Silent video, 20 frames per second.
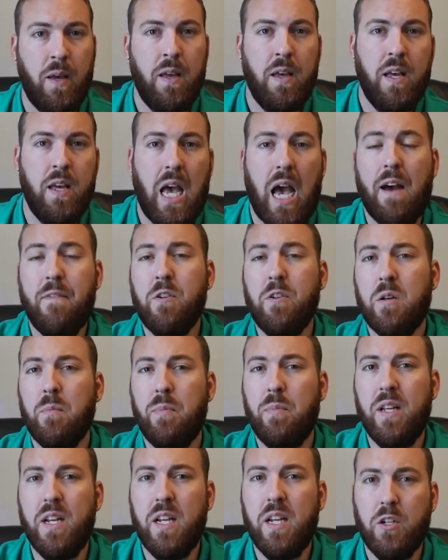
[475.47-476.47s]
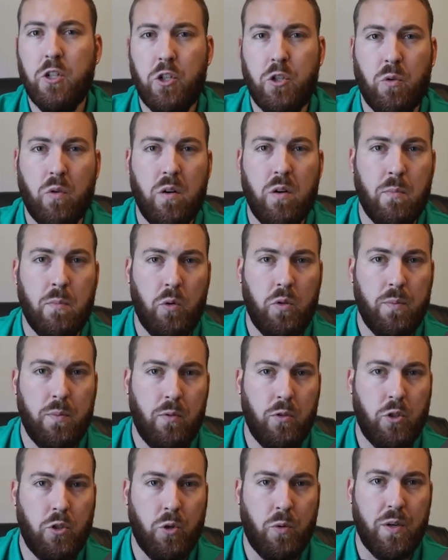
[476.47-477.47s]
After completing a short
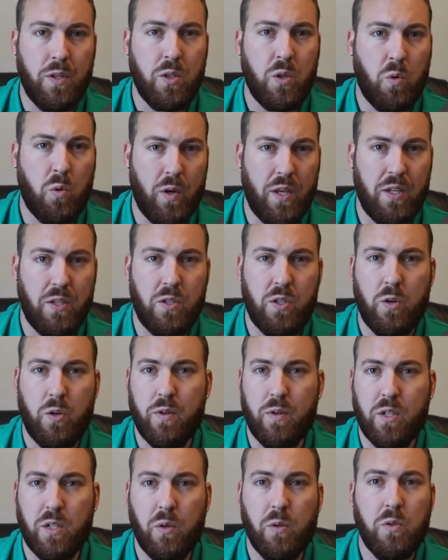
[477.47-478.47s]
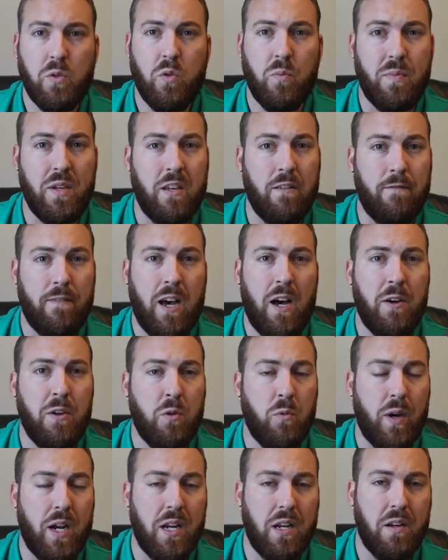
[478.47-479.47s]
multiple choice quiz, your results will be
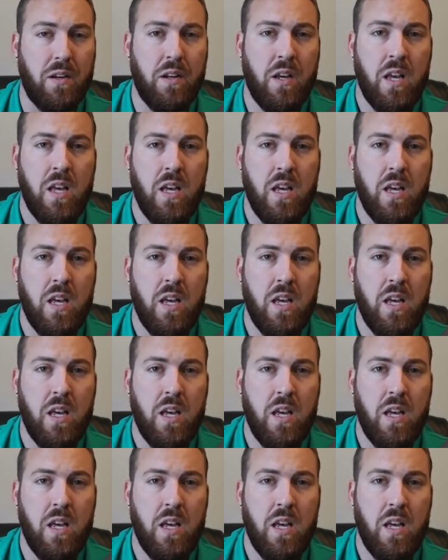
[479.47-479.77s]
evaluated,